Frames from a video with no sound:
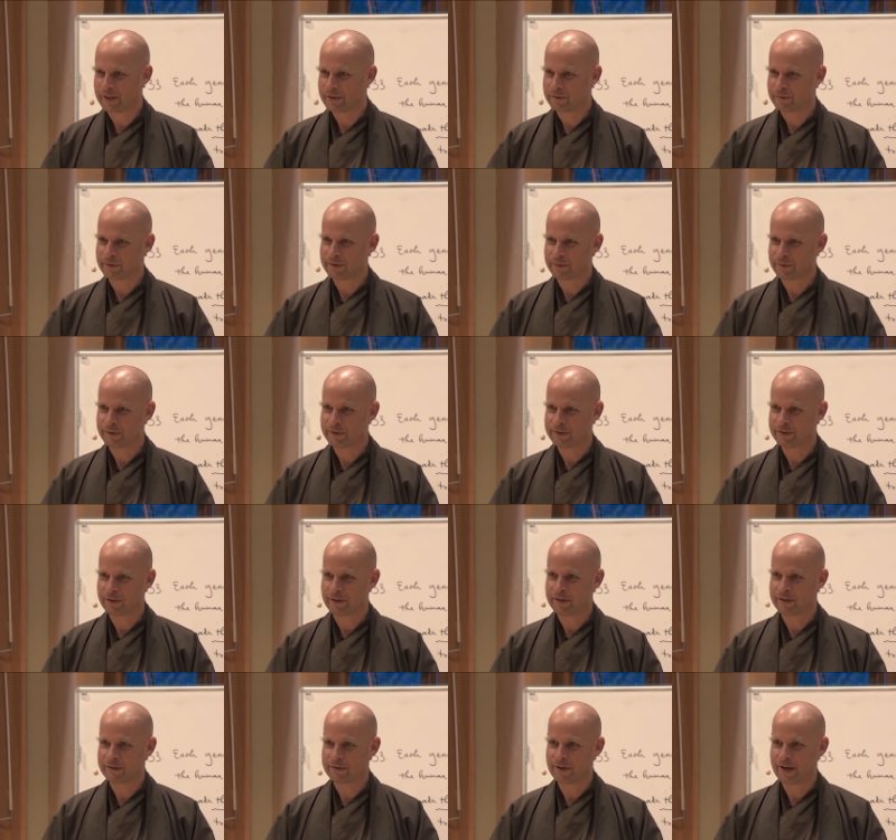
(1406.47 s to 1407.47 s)
we
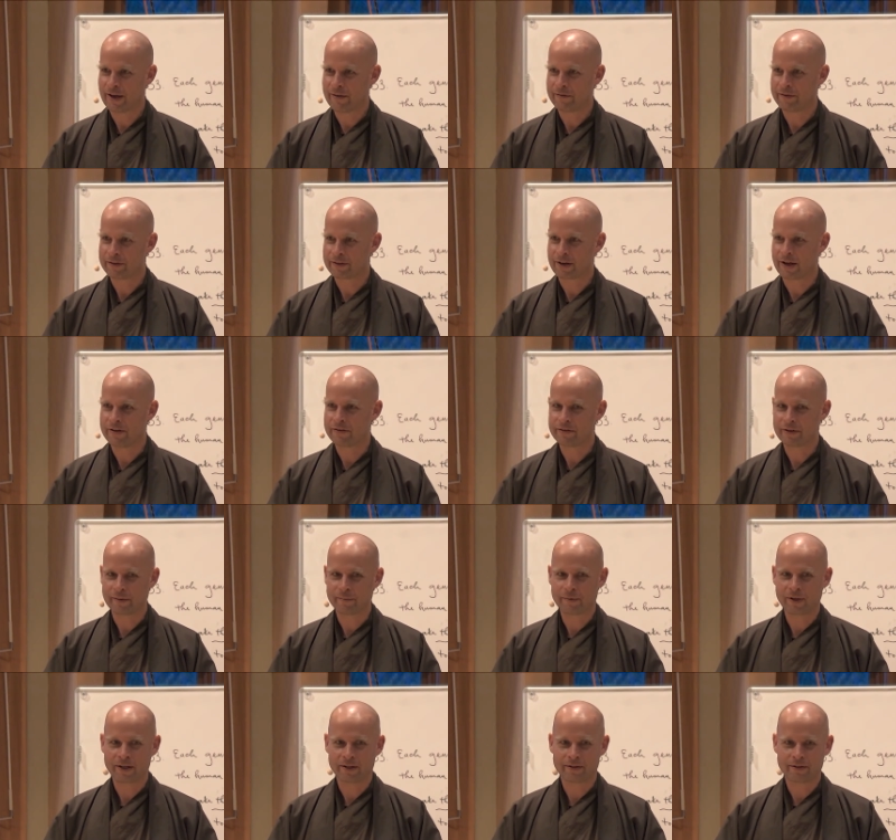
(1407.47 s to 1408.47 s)
started to have this concept
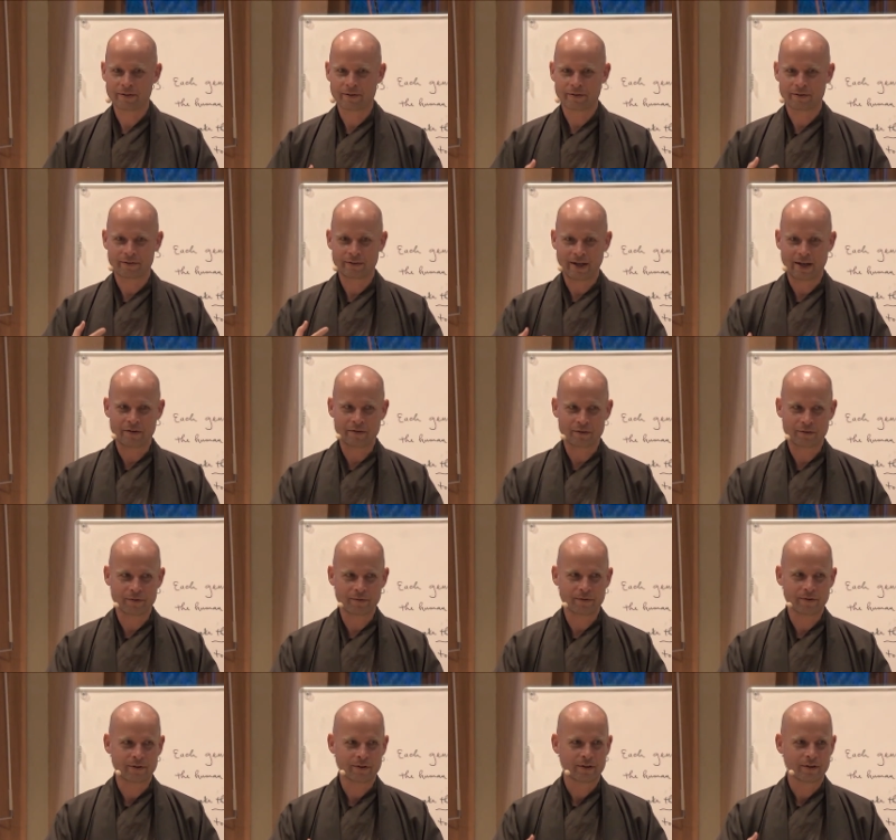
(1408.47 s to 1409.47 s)
like this statue
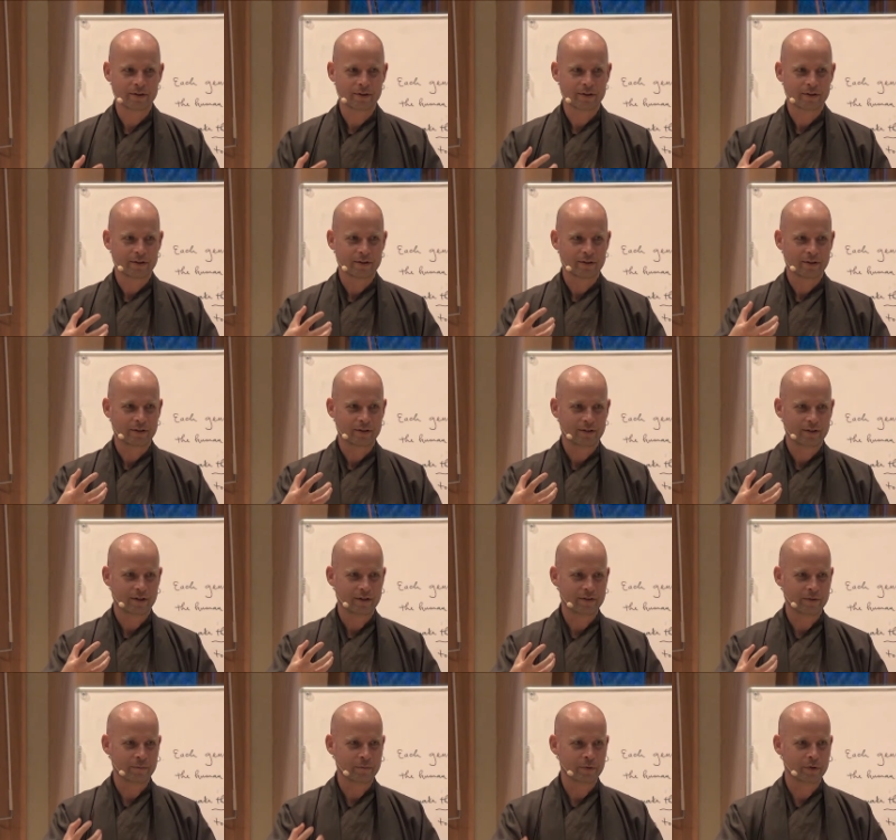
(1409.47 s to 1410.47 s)
is
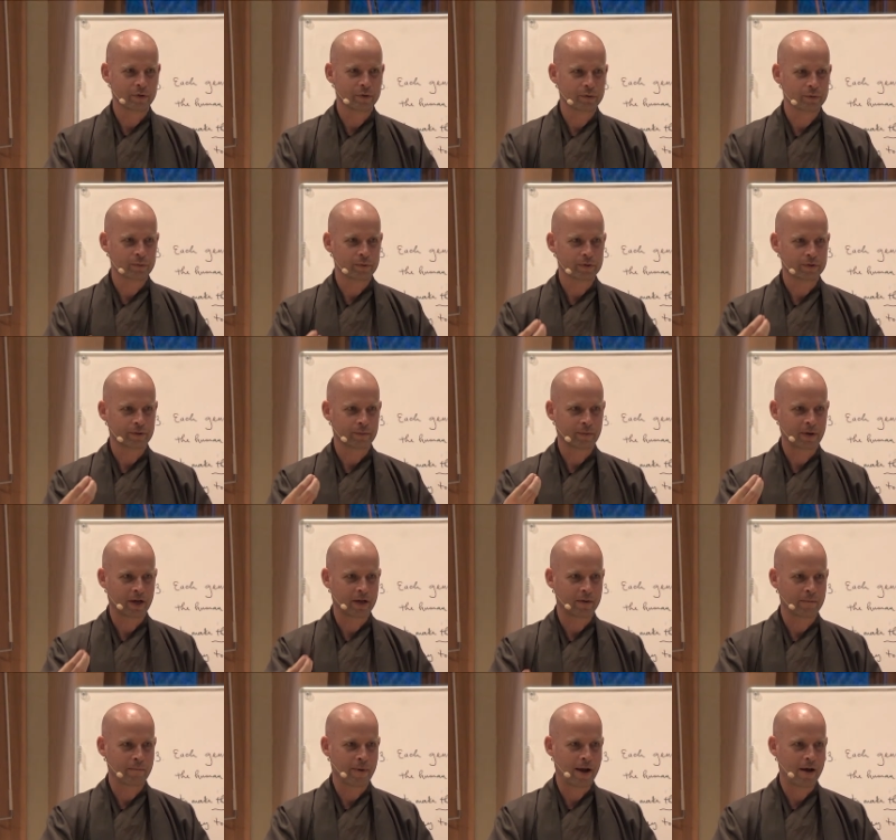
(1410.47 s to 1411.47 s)
imbued with some kind
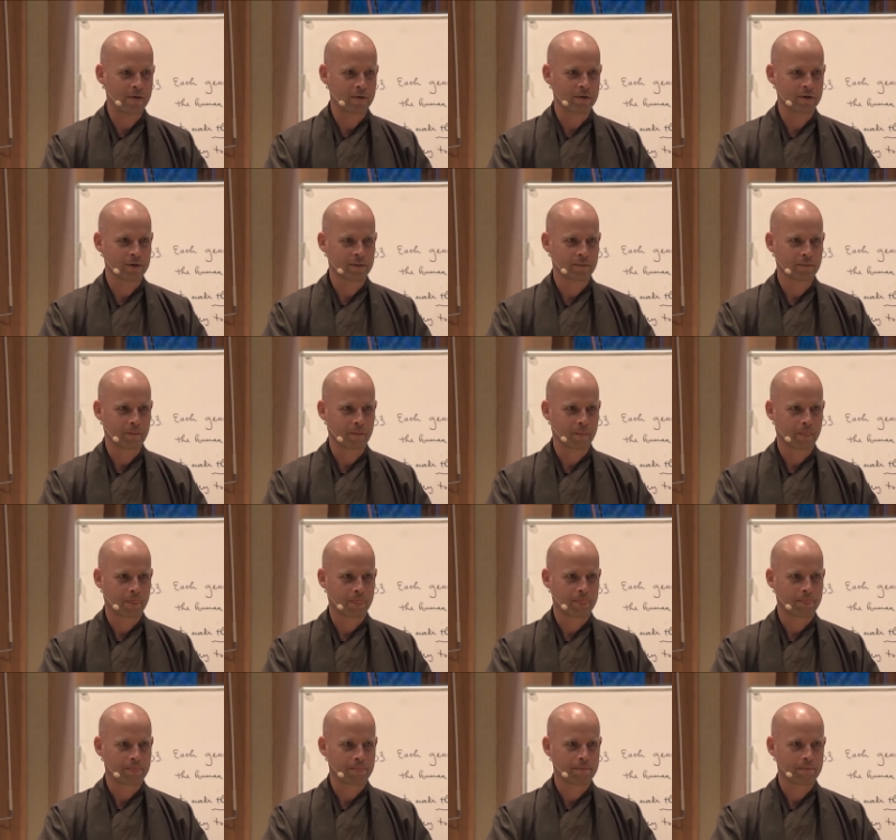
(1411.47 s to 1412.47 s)
of power
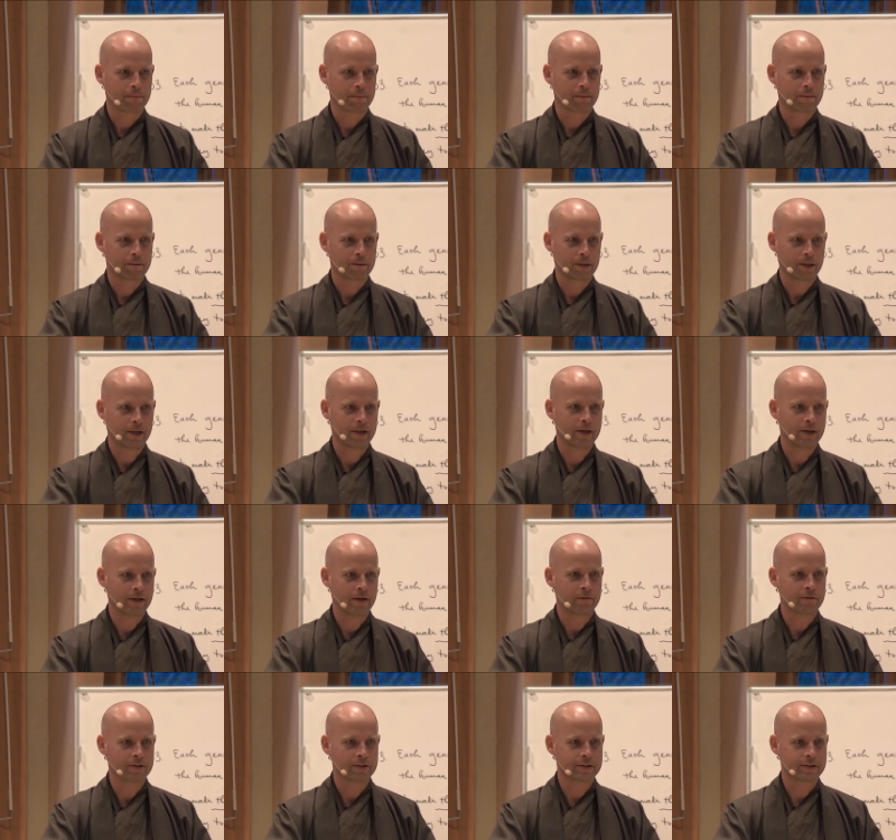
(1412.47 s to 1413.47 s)
in and
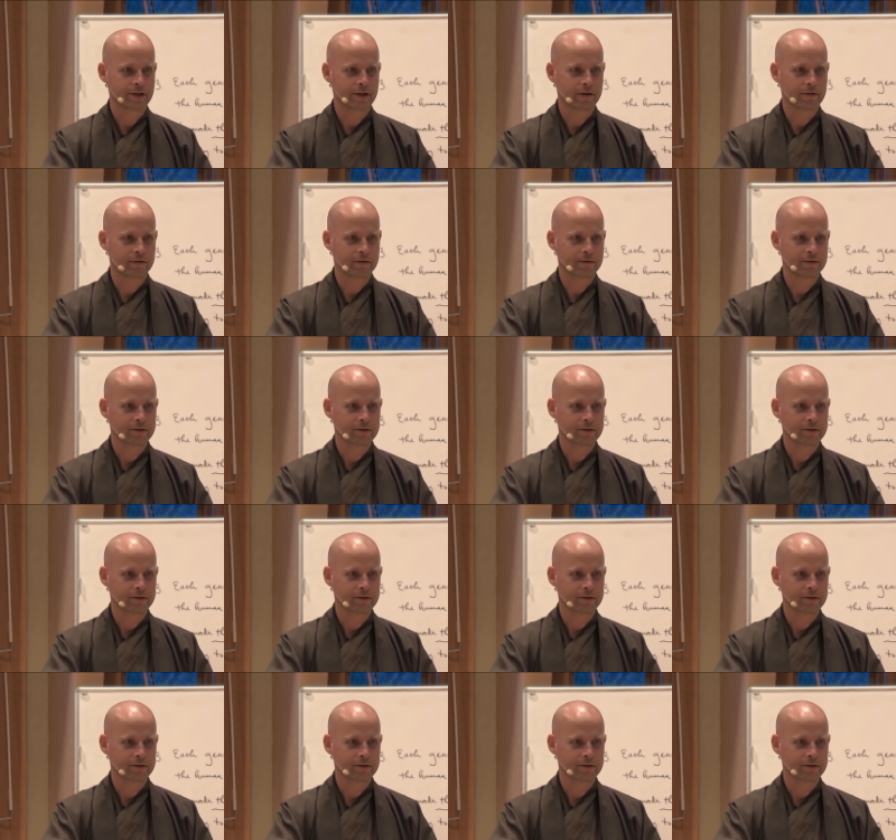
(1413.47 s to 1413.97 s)
of itself